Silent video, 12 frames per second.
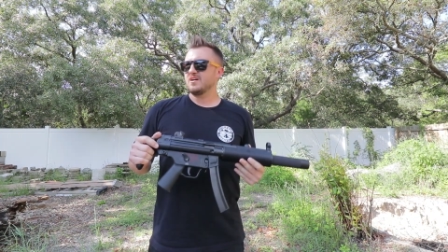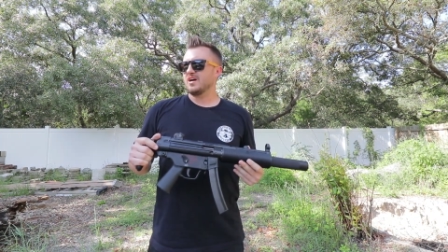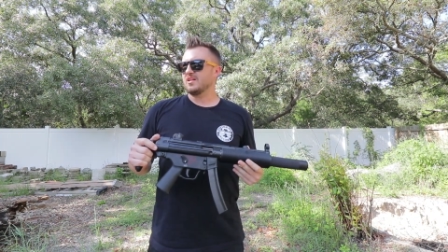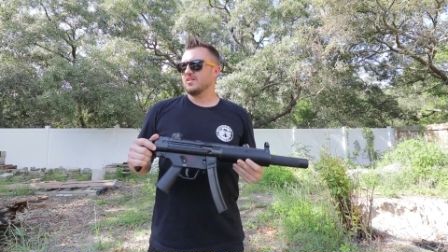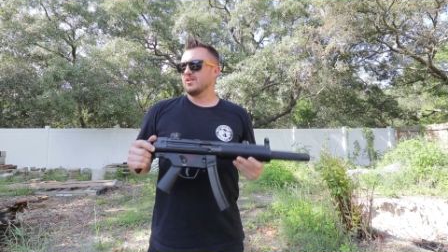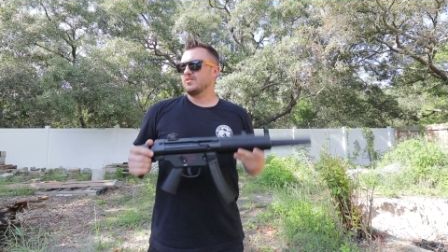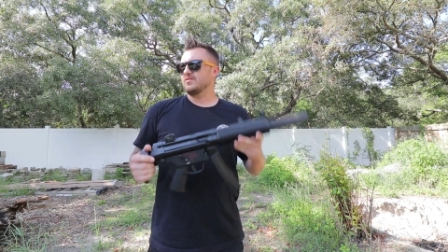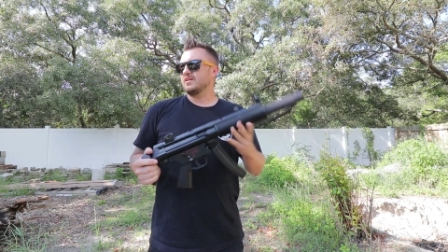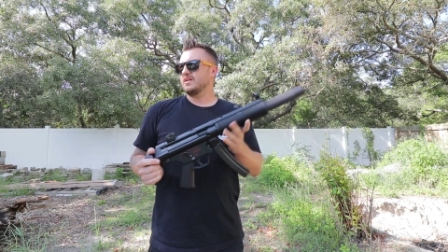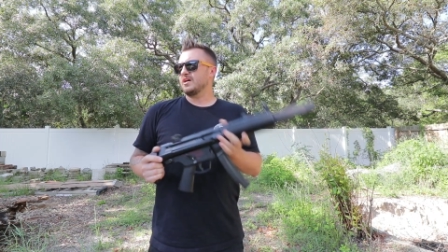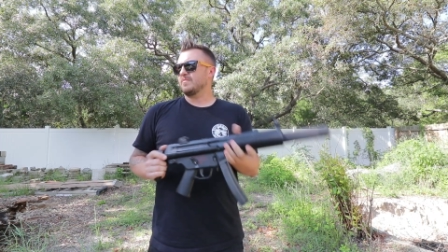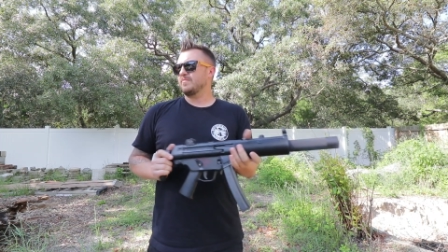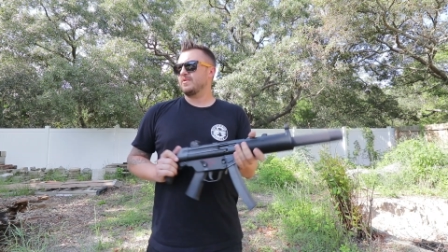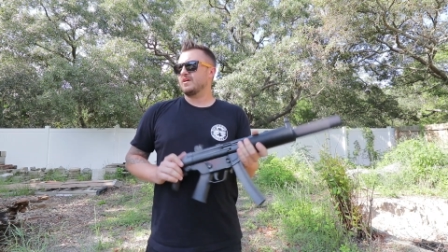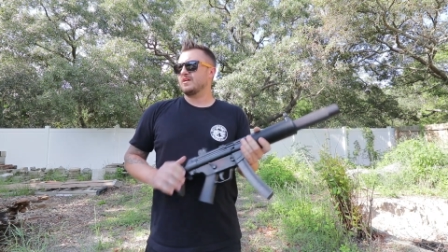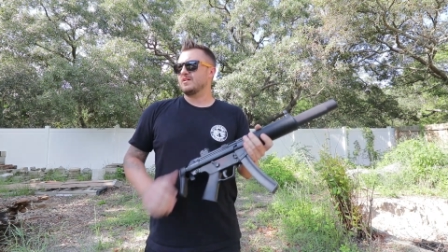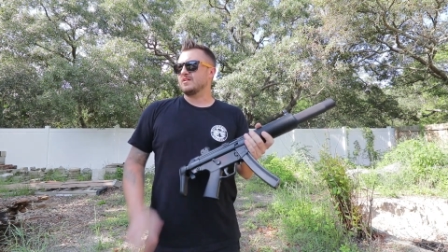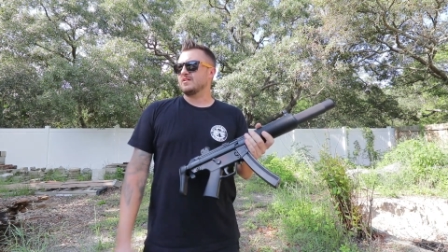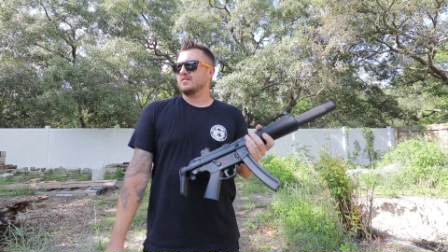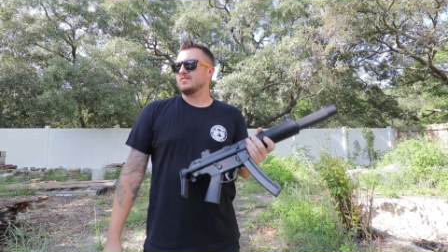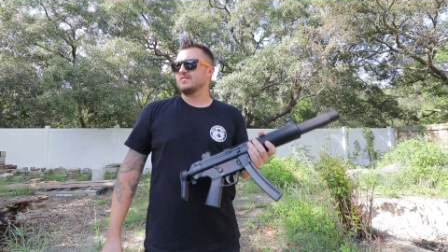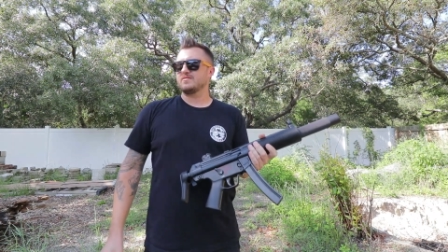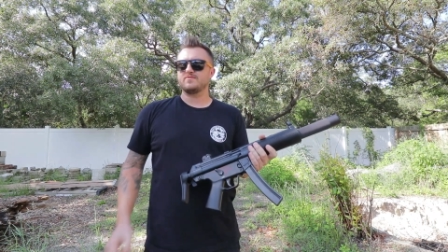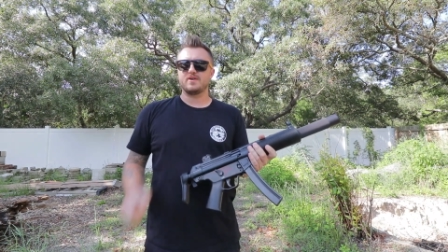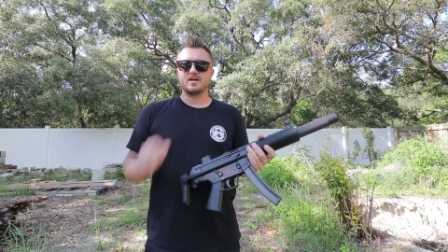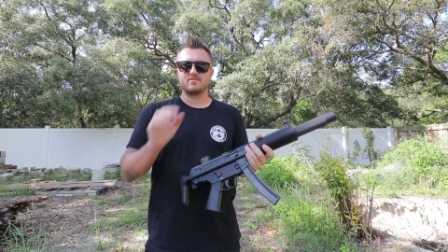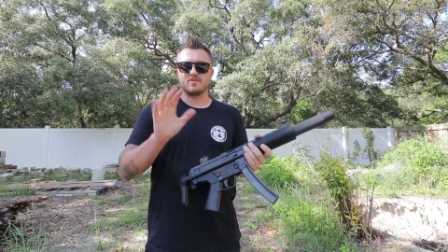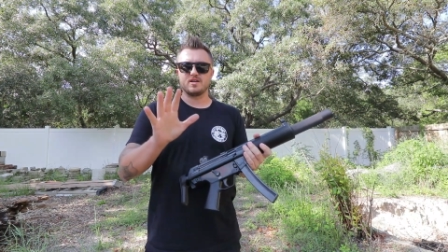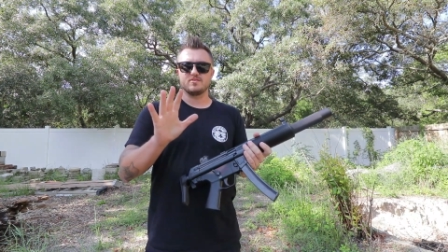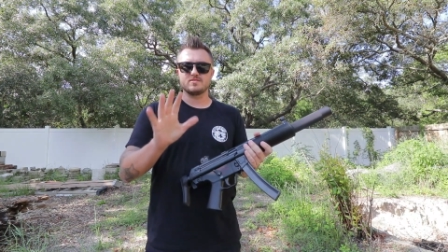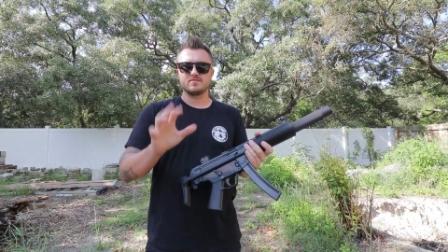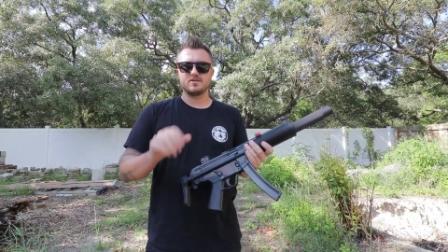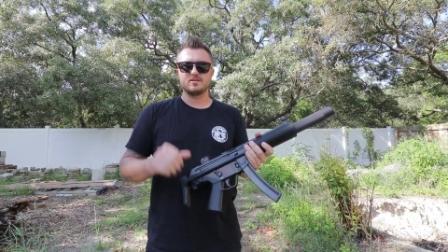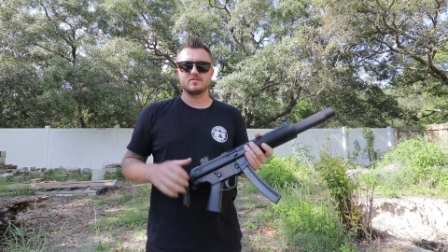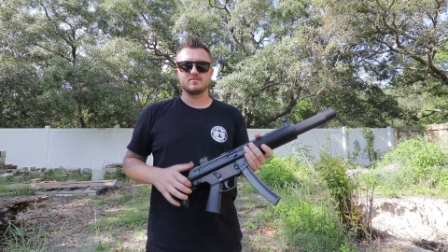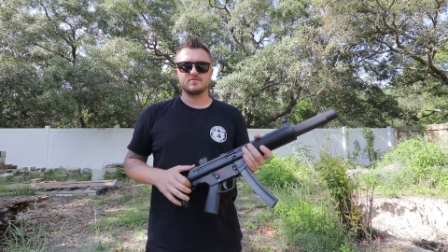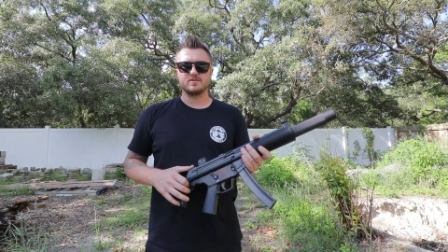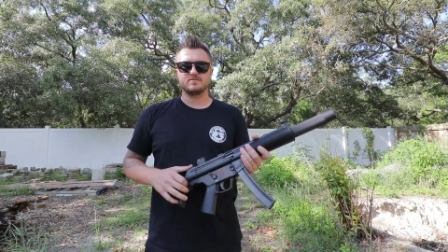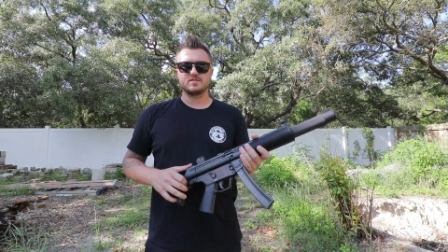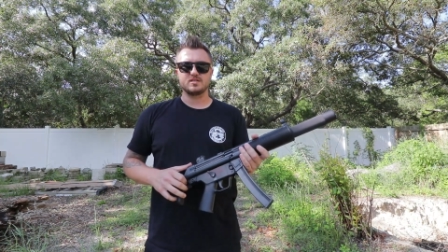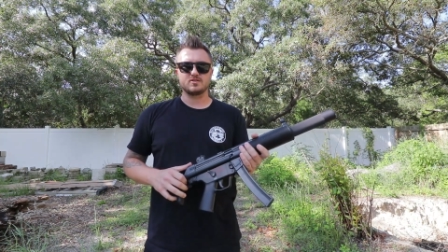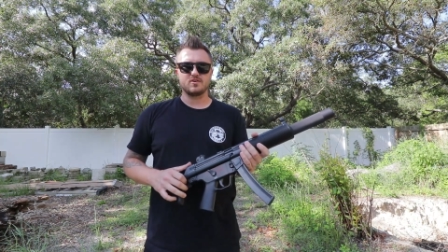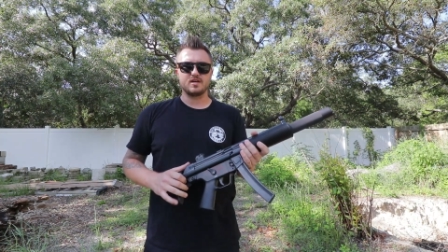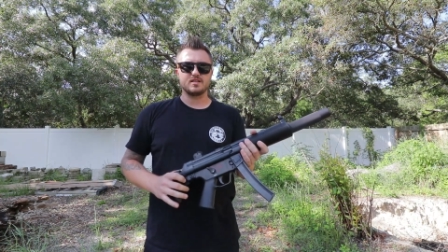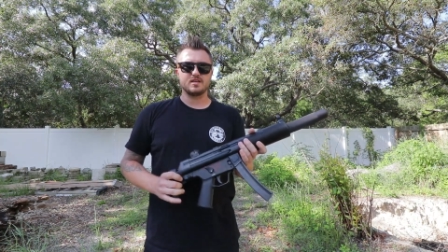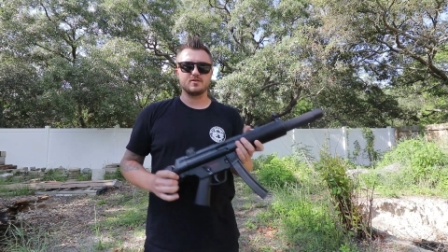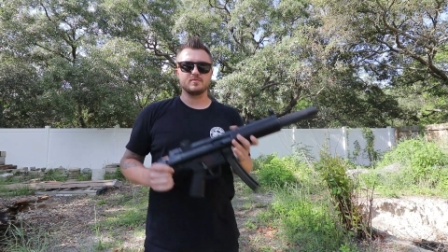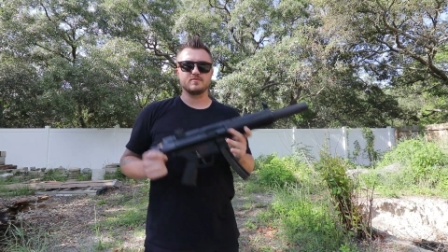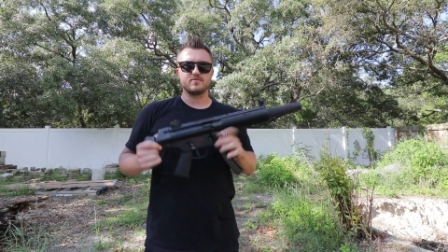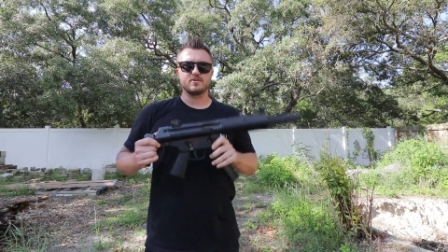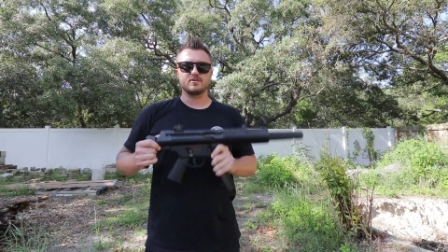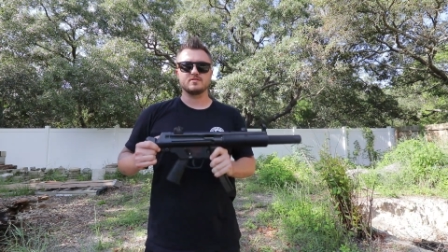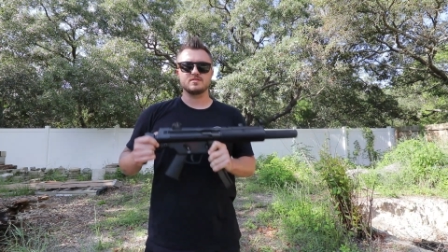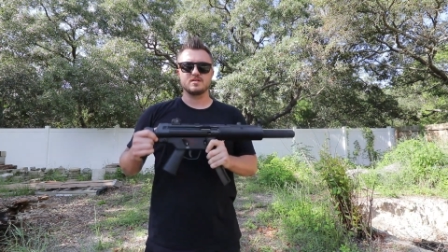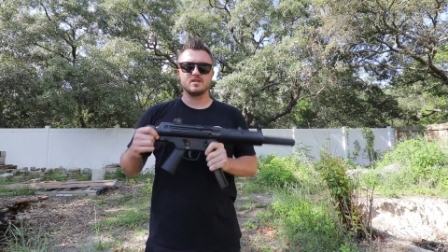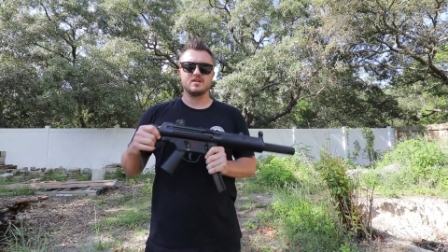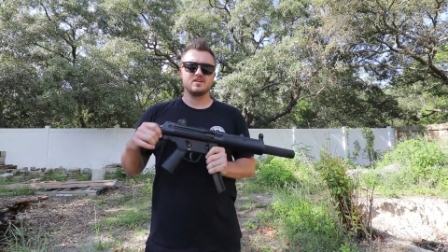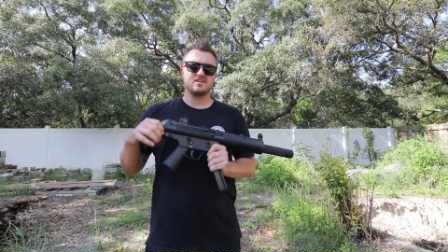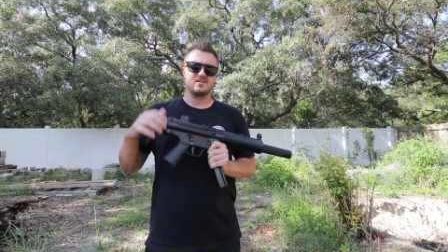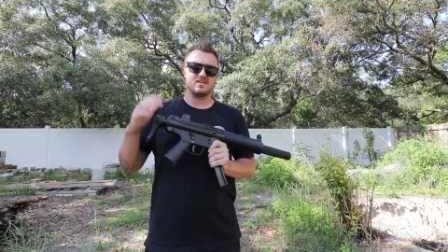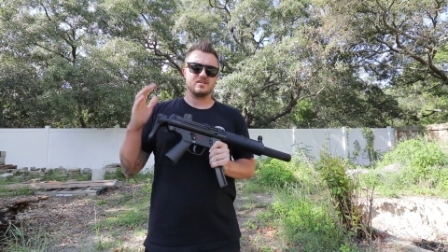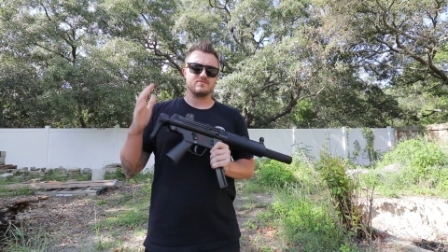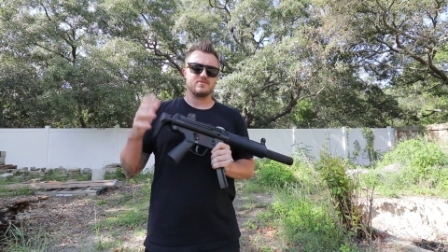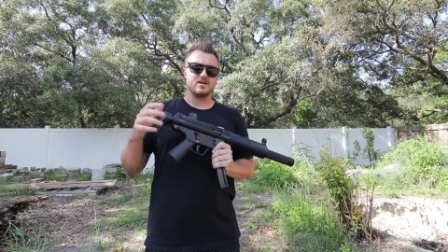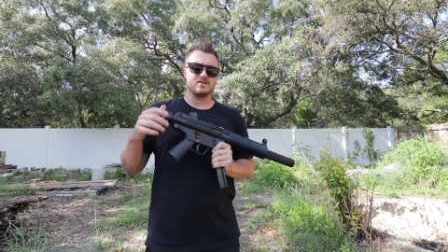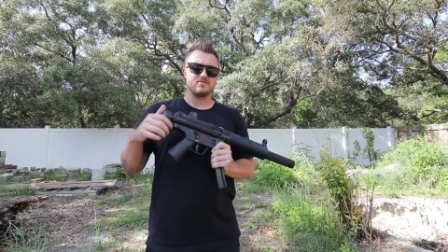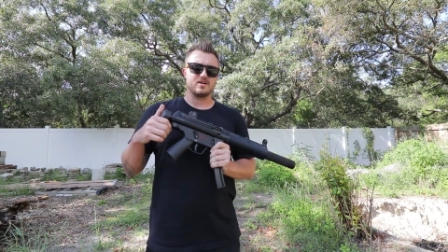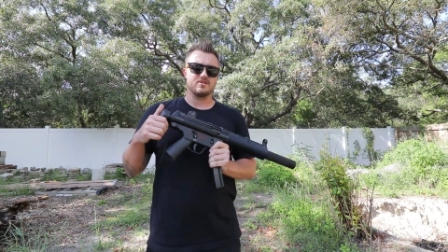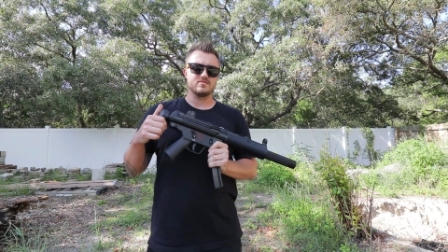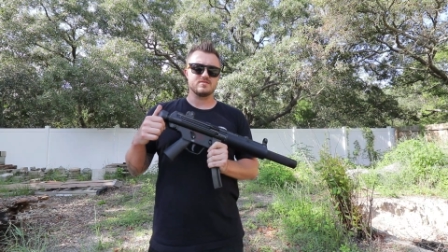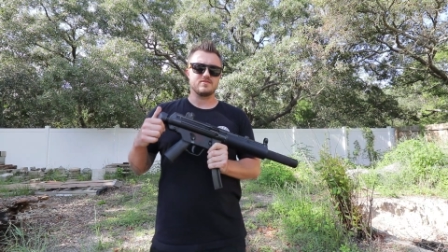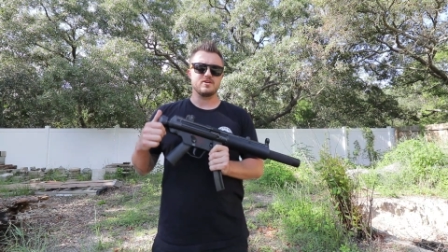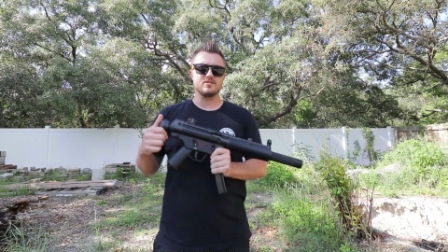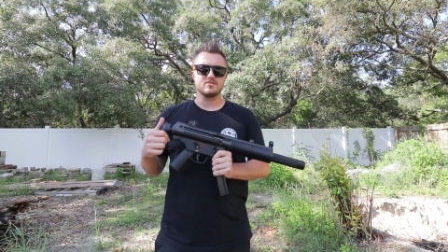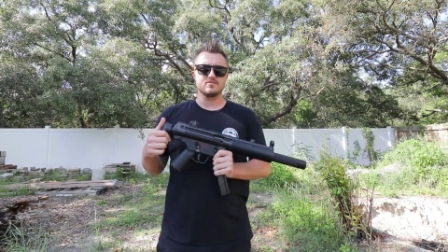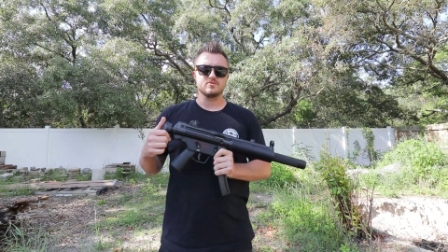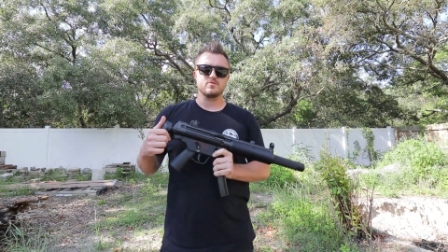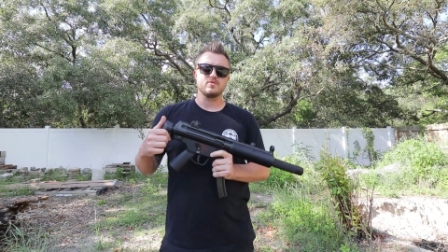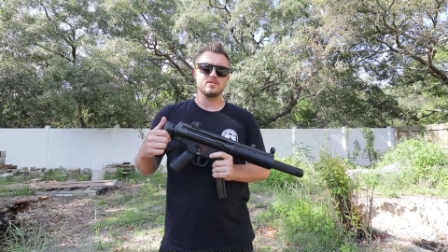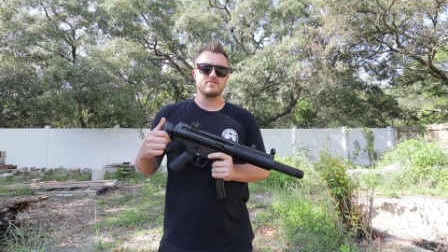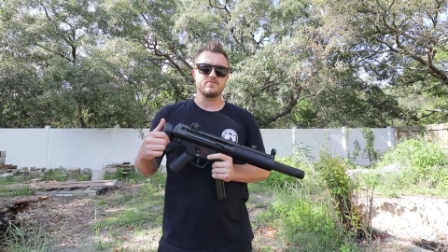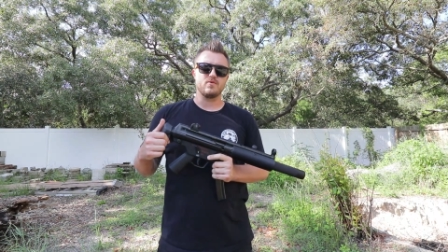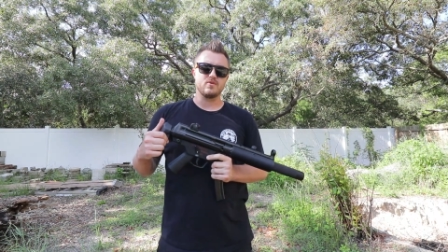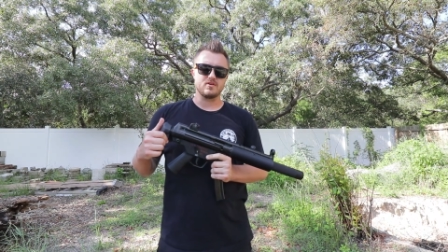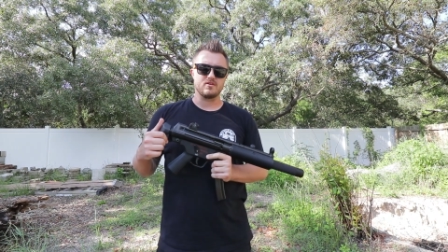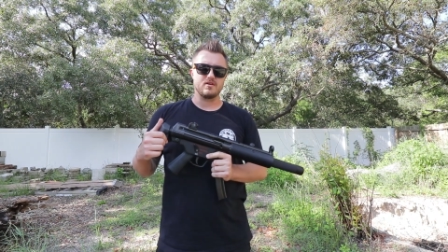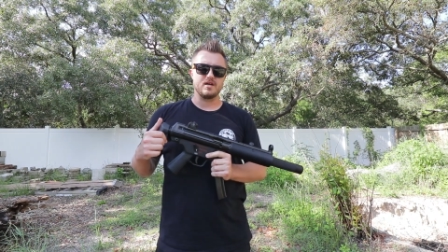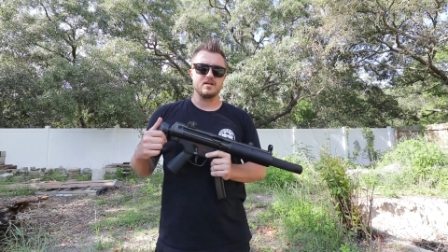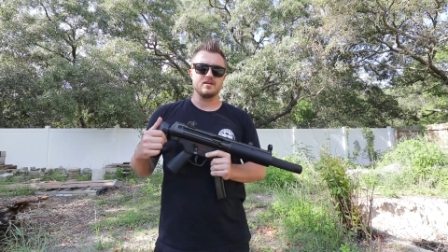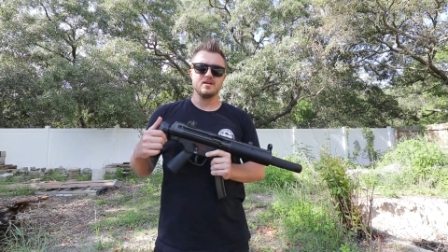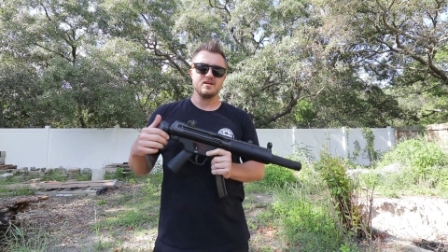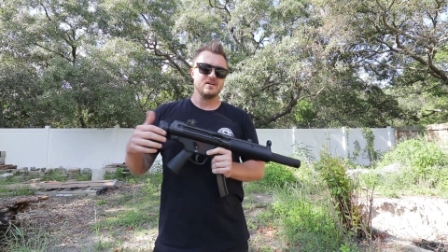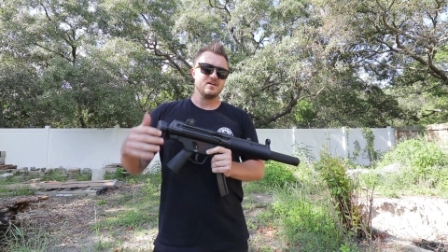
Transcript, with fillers: I loaded up uh, five rounds of 115 grain, that'll be first, and five rounds of 124 grain,